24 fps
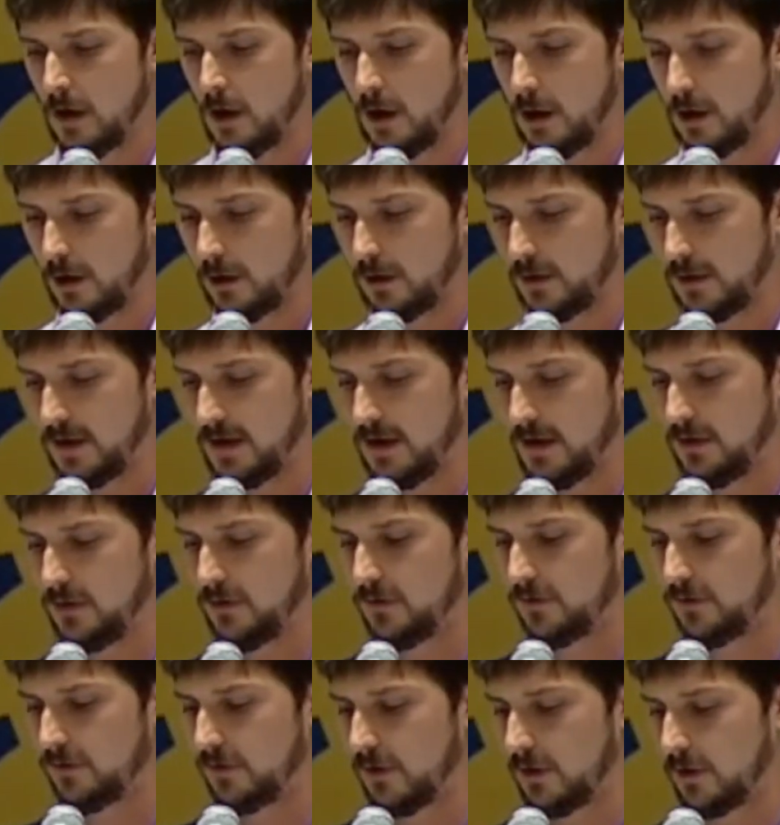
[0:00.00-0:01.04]
Our
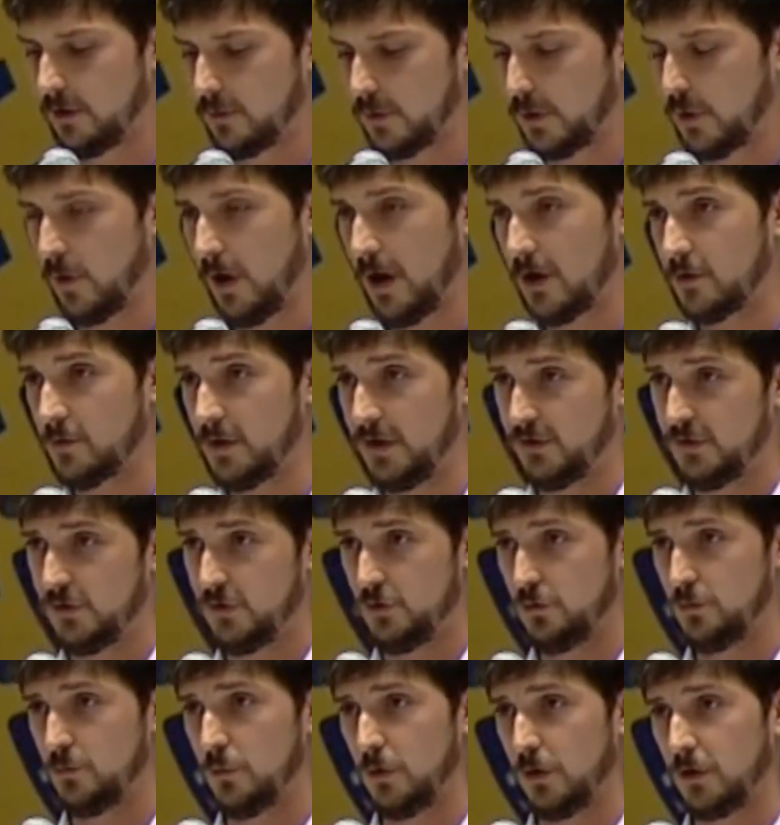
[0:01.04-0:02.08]
kids are required to read
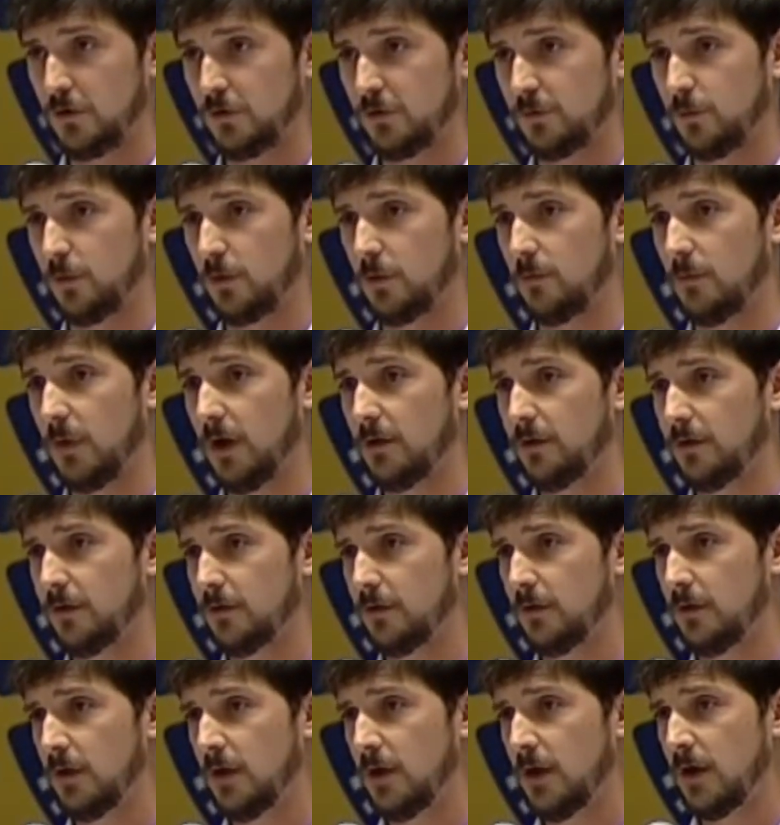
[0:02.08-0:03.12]
2 books per
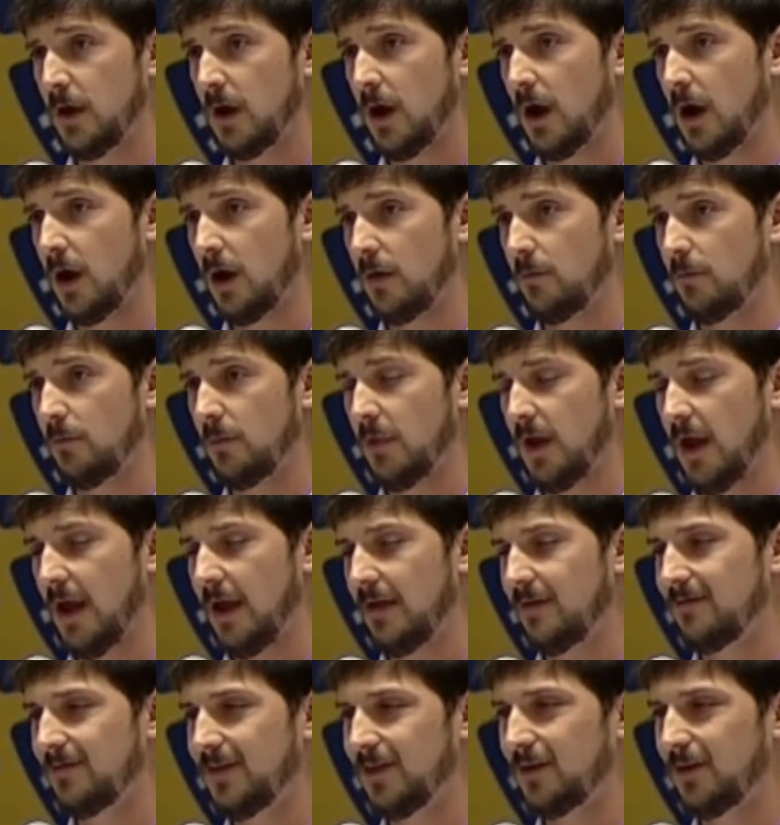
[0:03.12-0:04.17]
month.
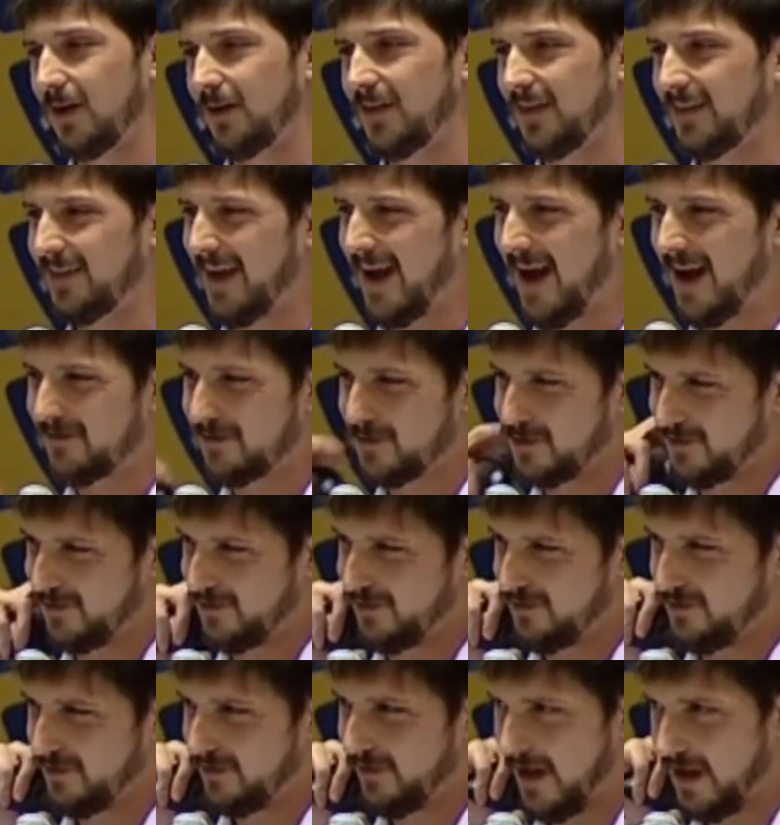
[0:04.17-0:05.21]
And I think the average
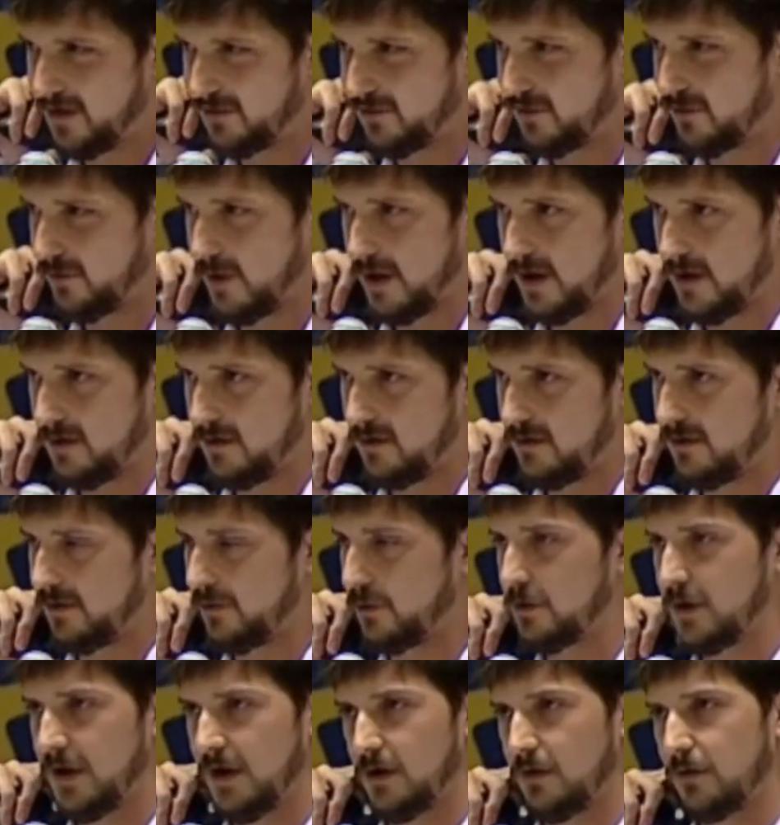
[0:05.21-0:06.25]
student last year read
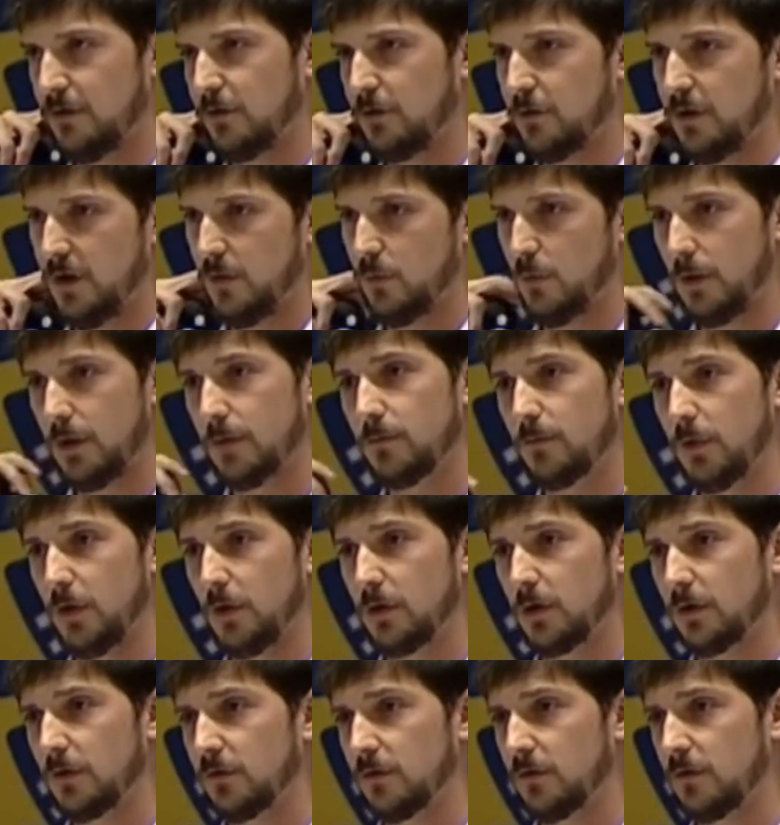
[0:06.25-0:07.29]
30 or 31
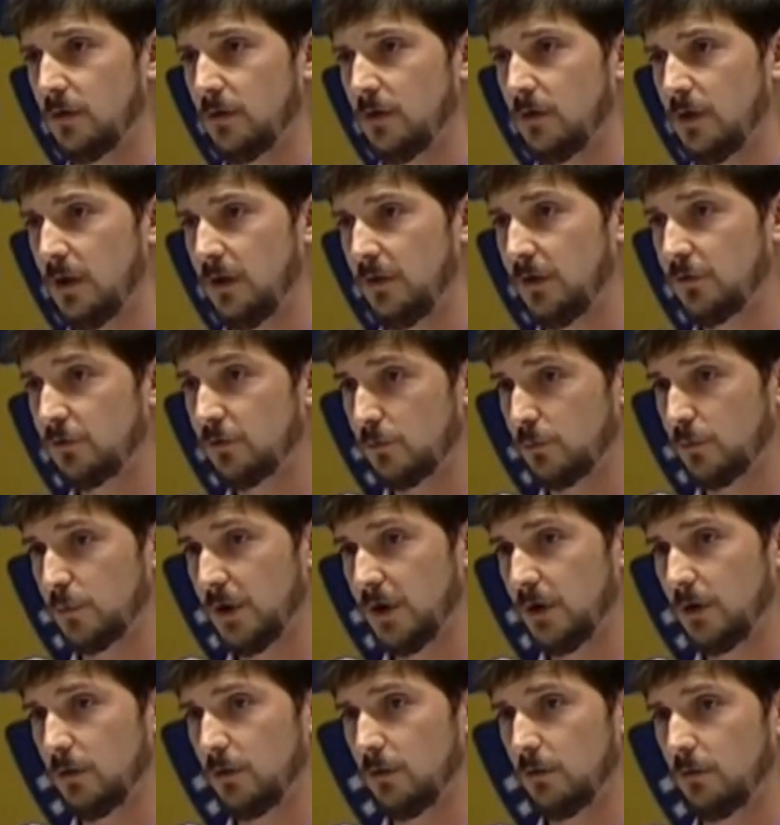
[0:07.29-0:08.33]
books. And these are
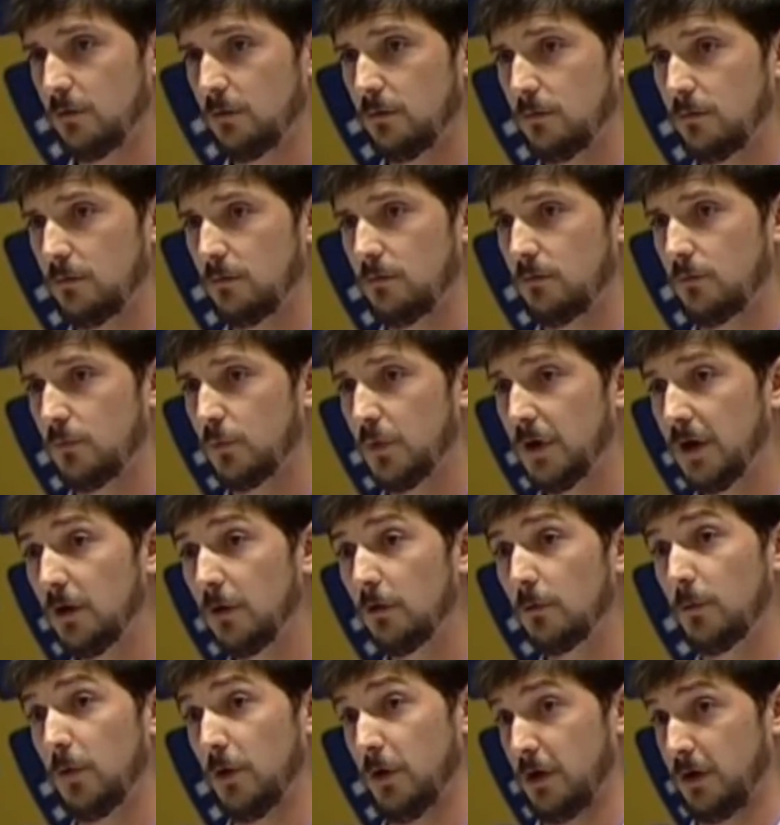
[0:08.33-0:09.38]
real
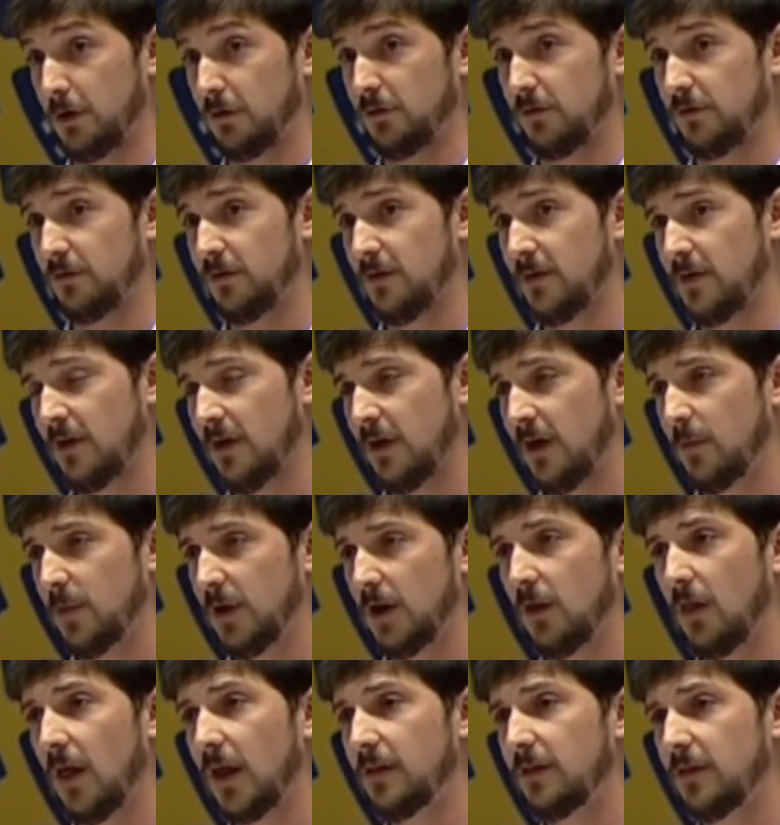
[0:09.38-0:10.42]
books. I
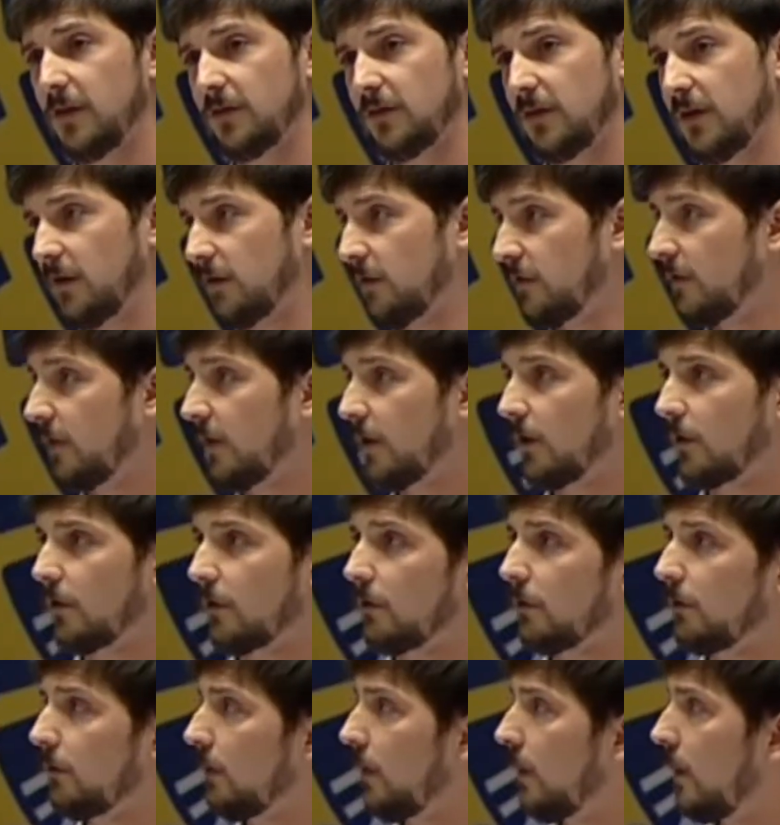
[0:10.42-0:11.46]
mean, a lot of these kids, the
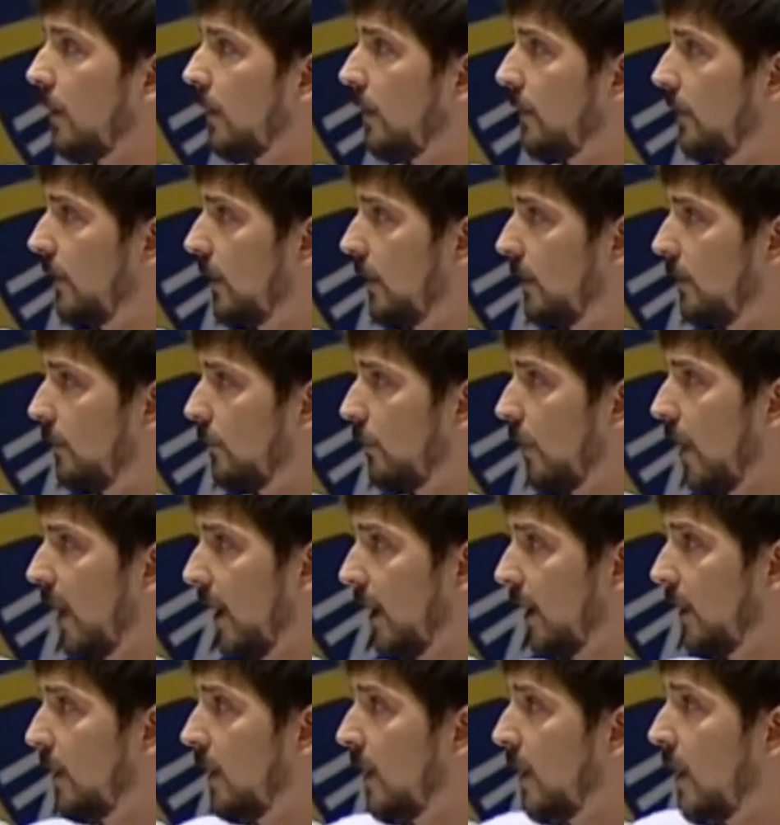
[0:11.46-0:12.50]
girl on the
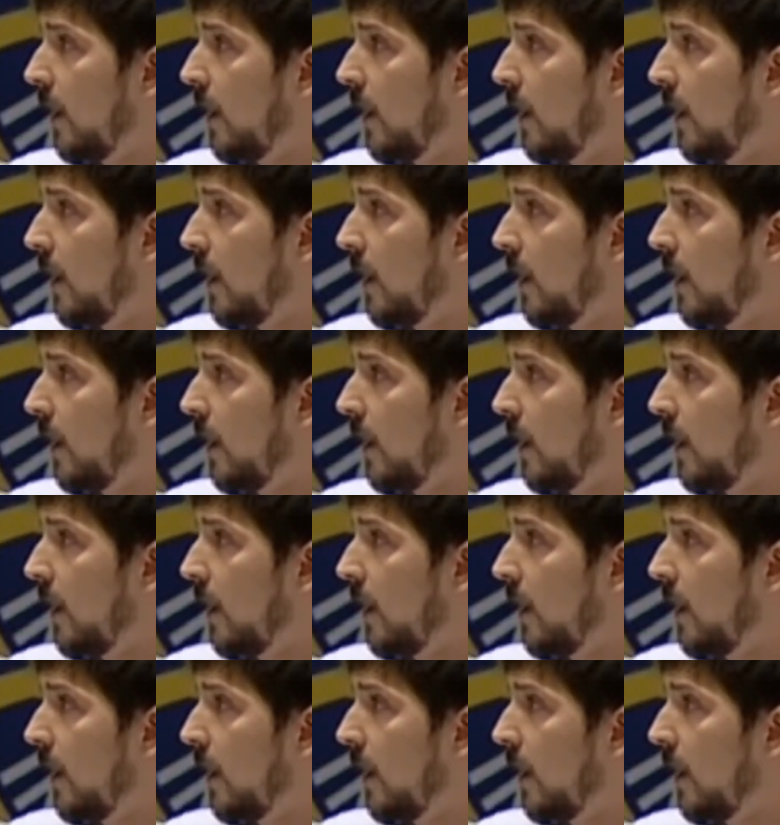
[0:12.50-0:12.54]
right,